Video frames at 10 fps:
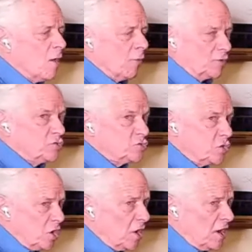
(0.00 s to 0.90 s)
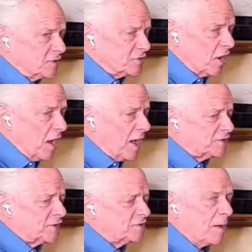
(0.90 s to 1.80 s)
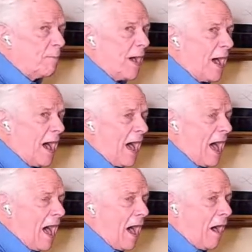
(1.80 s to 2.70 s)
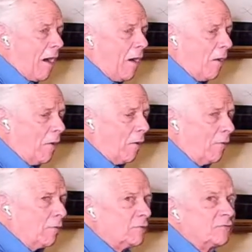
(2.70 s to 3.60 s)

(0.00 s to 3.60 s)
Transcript: what Jesus is about.